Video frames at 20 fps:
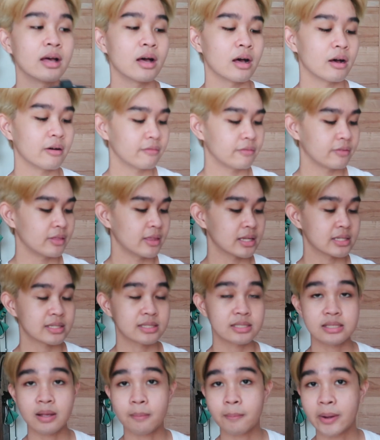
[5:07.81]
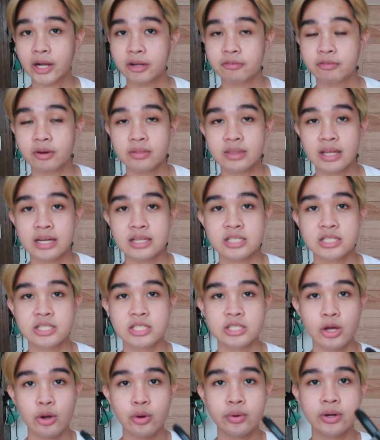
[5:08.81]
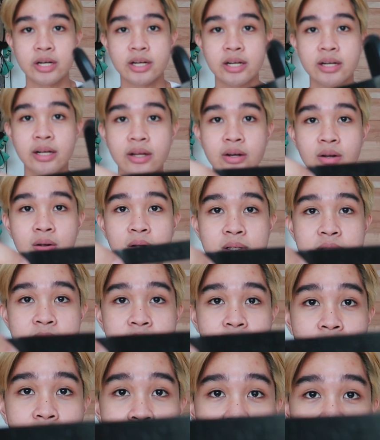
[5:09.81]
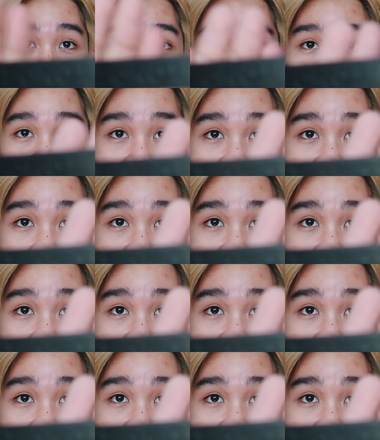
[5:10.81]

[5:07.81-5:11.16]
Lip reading: of this microphone, that is Tonor, and also on this